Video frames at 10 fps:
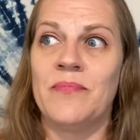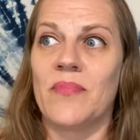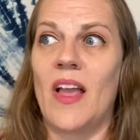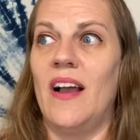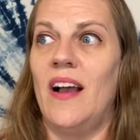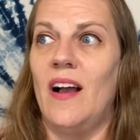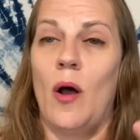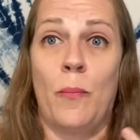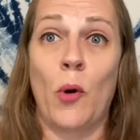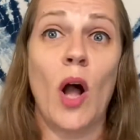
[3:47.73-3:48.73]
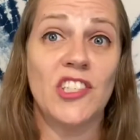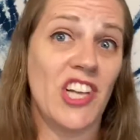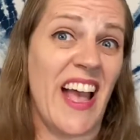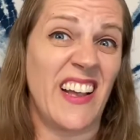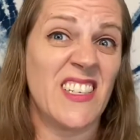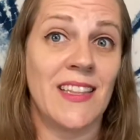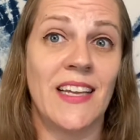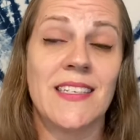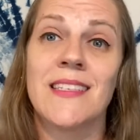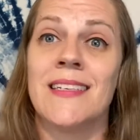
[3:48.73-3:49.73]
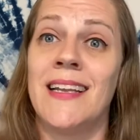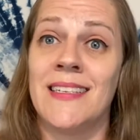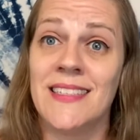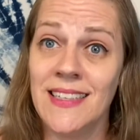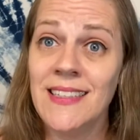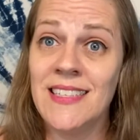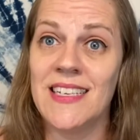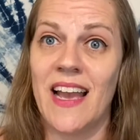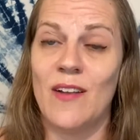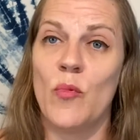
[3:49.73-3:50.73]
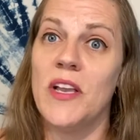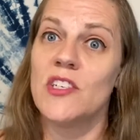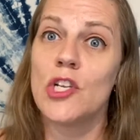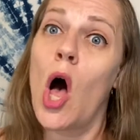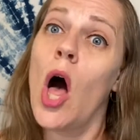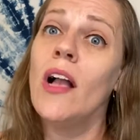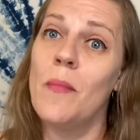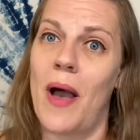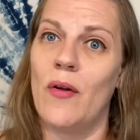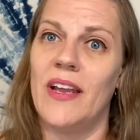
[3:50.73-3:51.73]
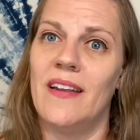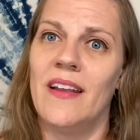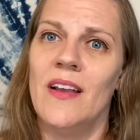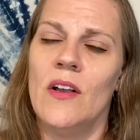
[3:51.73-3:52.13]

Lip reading: a project that doesn't exist yet. We can talk about it.